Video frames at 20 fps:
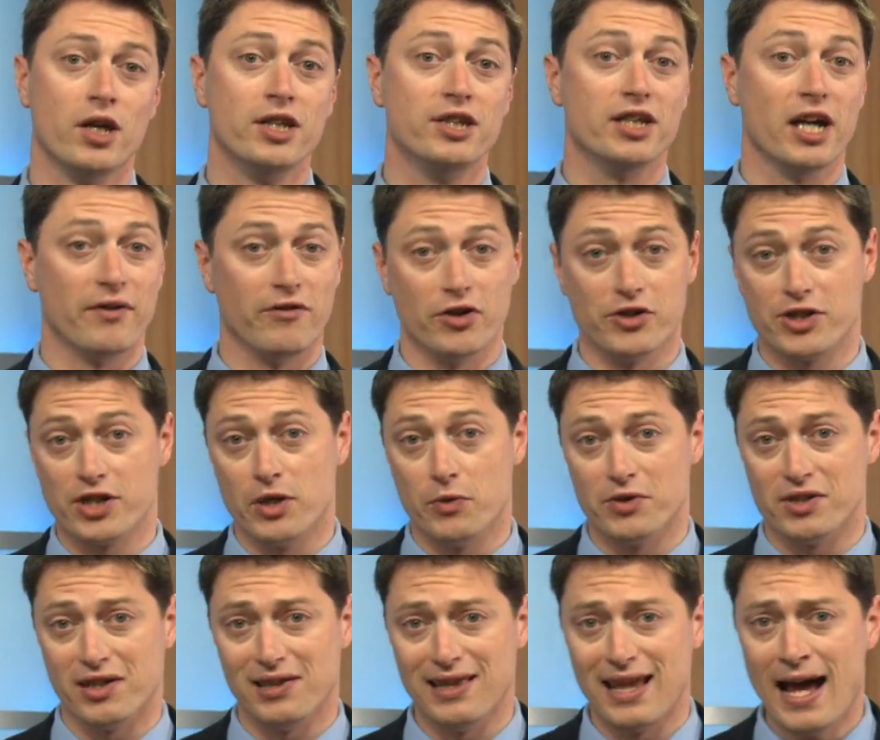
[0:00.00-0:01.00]
Diversity was
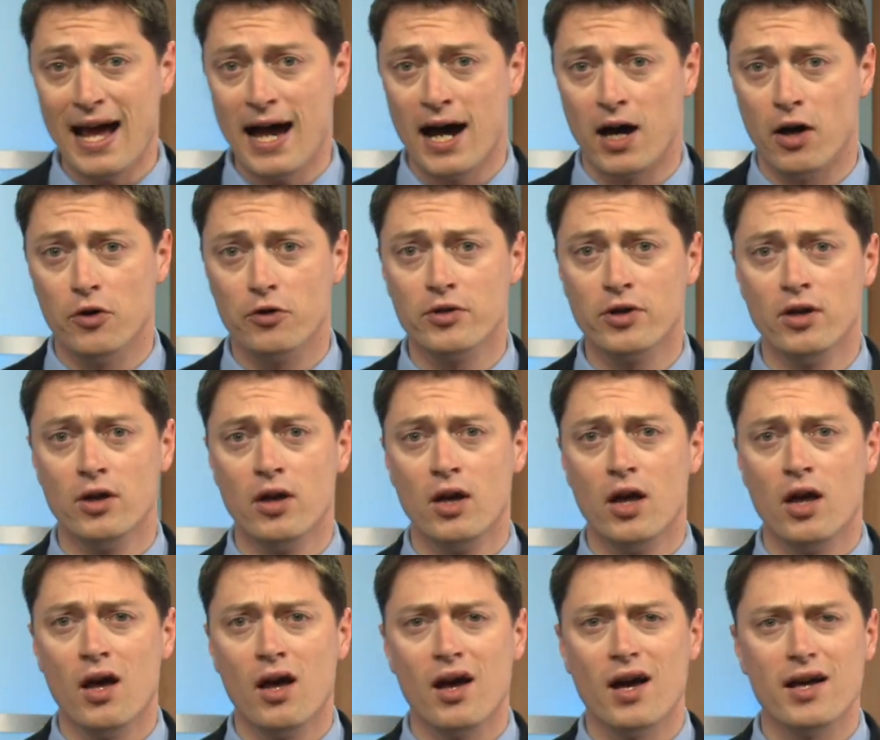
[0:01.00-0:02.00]
allowed
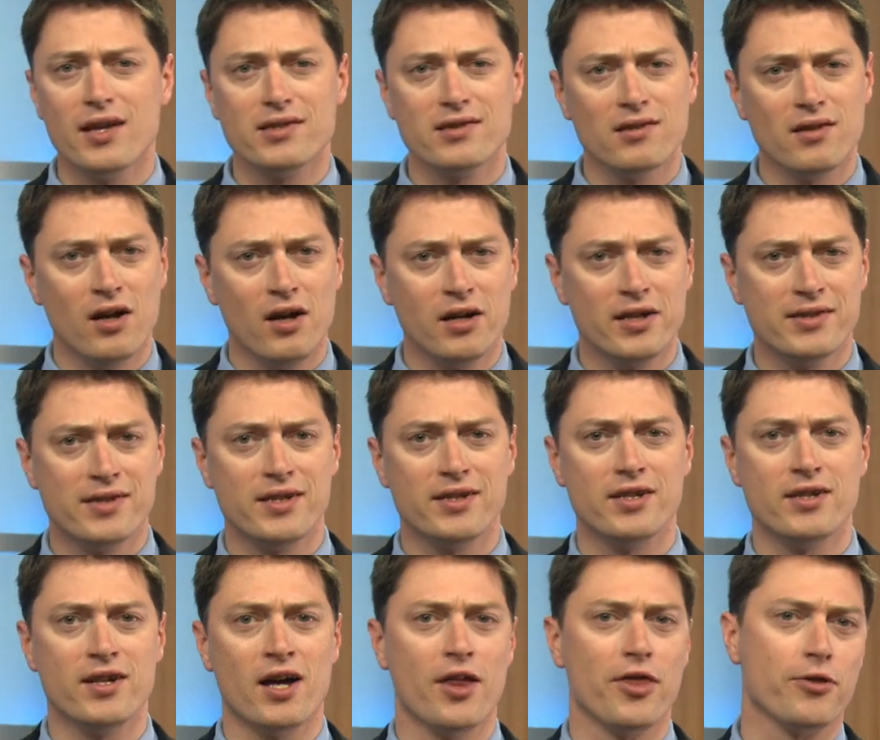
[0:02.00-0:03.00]
as long as it did
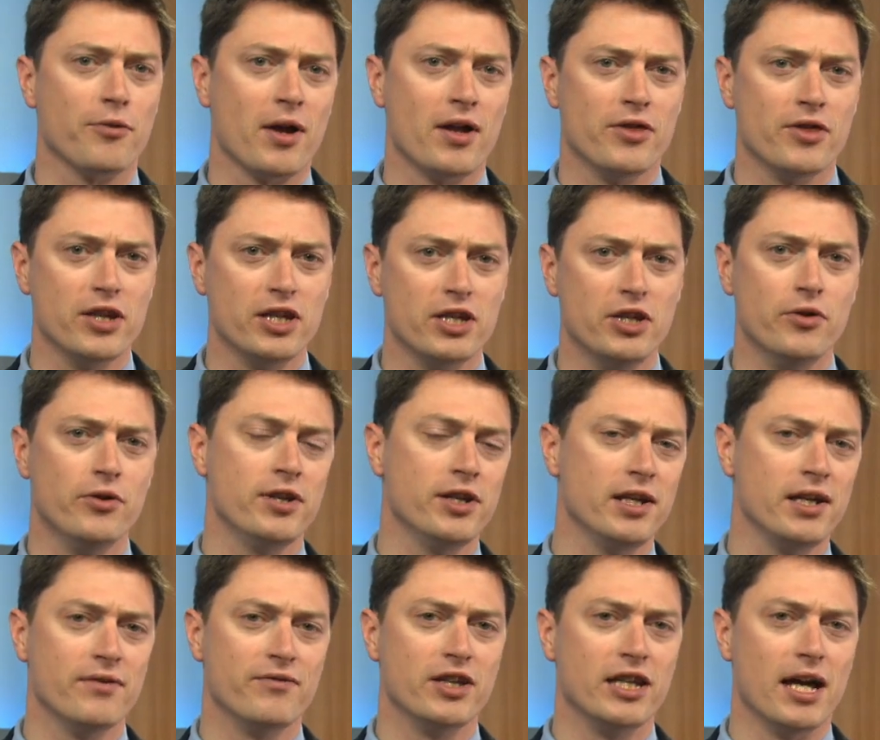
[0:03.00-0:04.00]
not threaten the
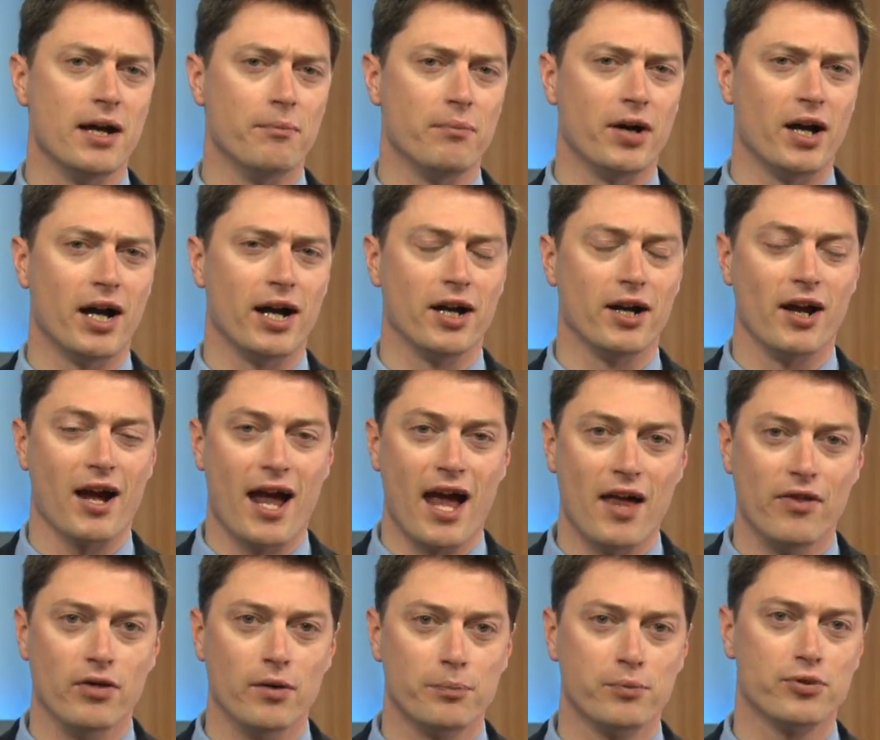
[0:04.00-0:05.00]
unity of the empire
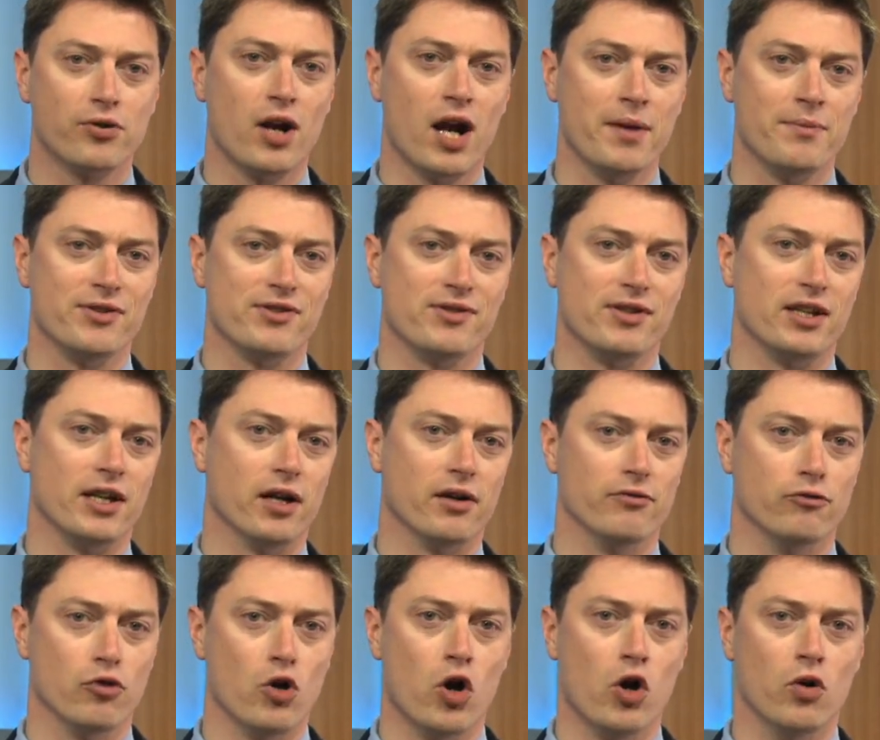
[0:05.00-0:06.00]
and the primacy of
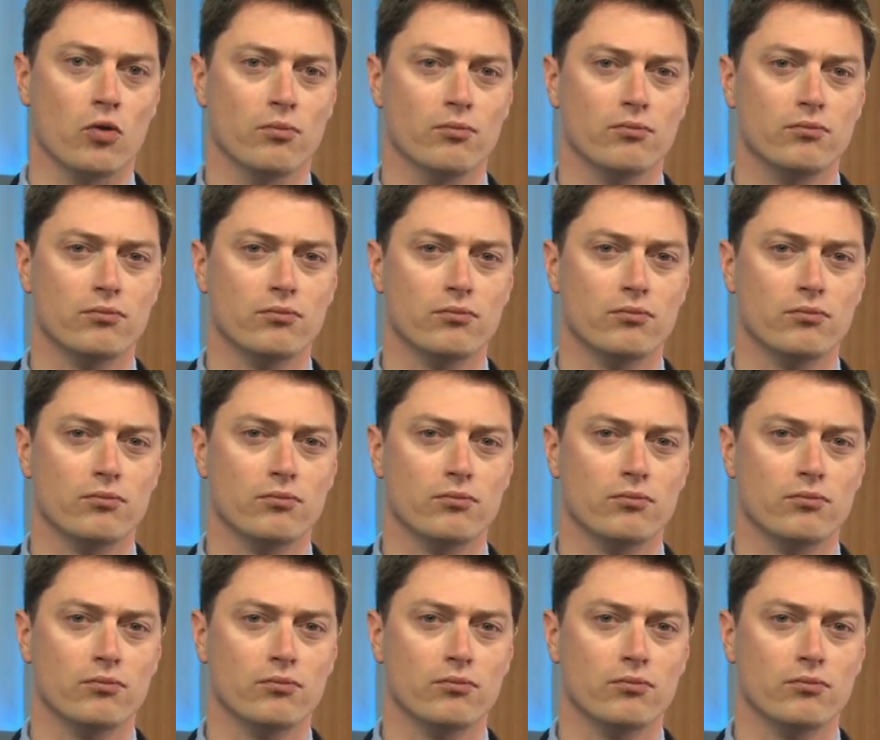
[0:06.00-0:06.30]
Rome.